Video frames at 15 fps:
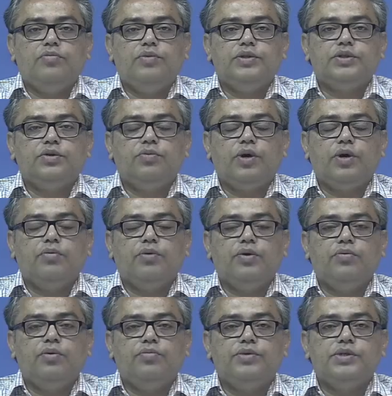venture whatever you
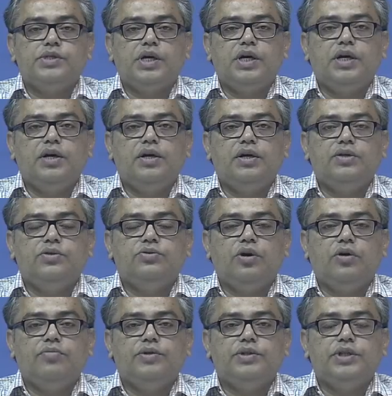have decided in joint
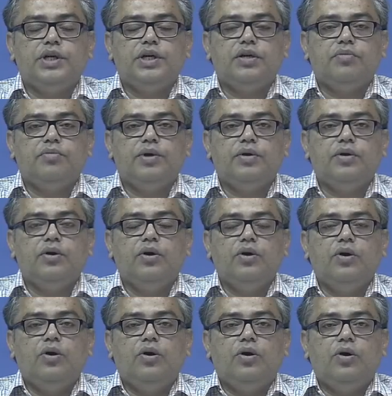venture agreement
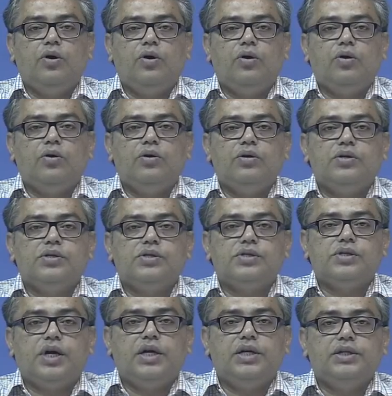or
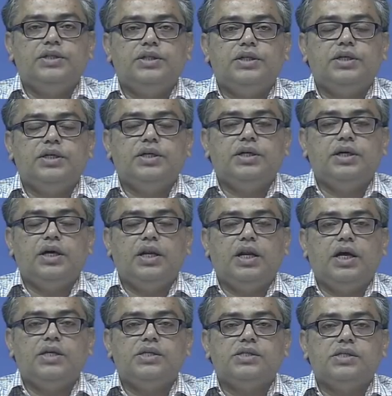strategic
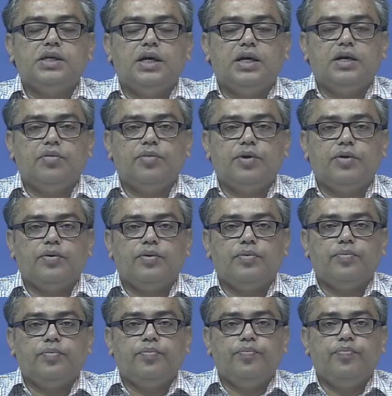alliance agreement.
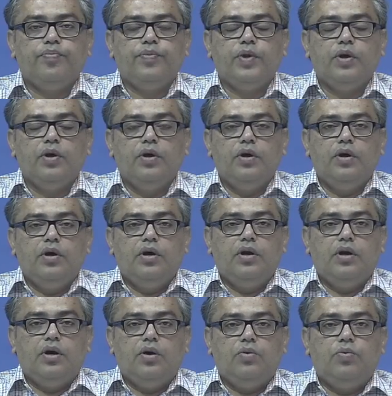
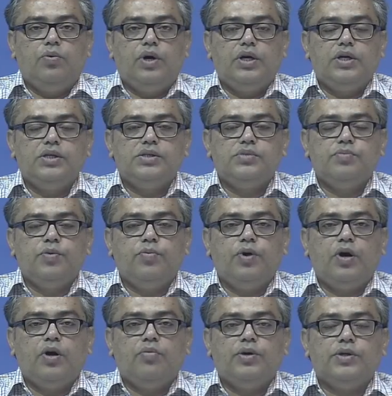Now, what is
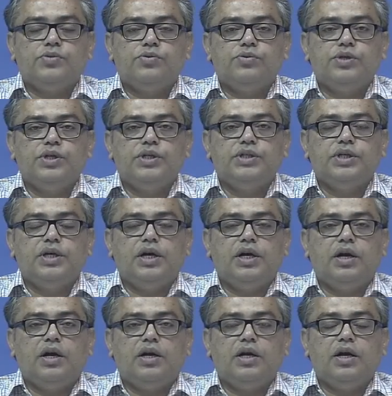memorandum of association and
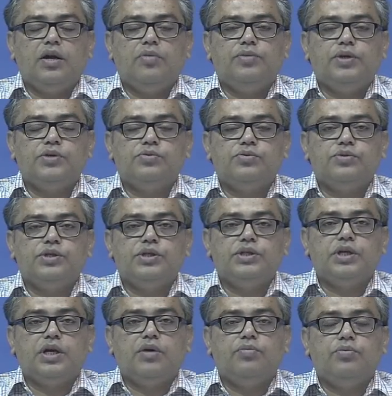article of the
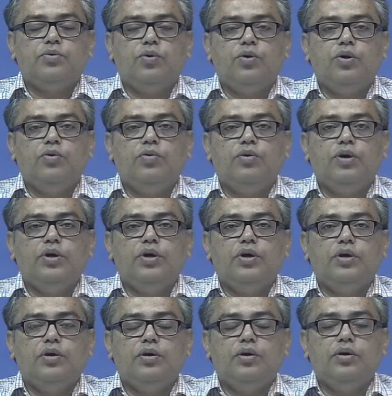association I have told you
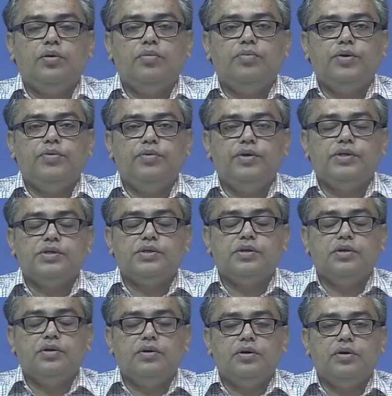uh, uh previous uh,
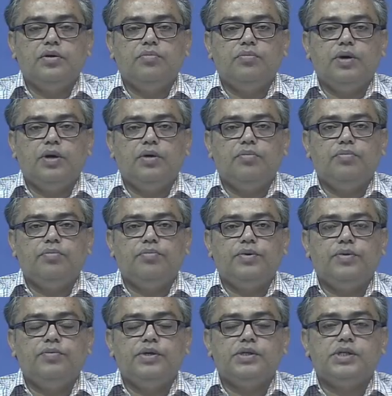in my
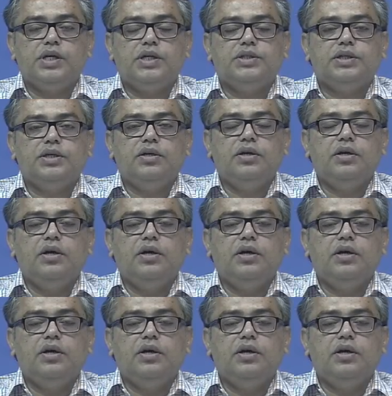previous lecture,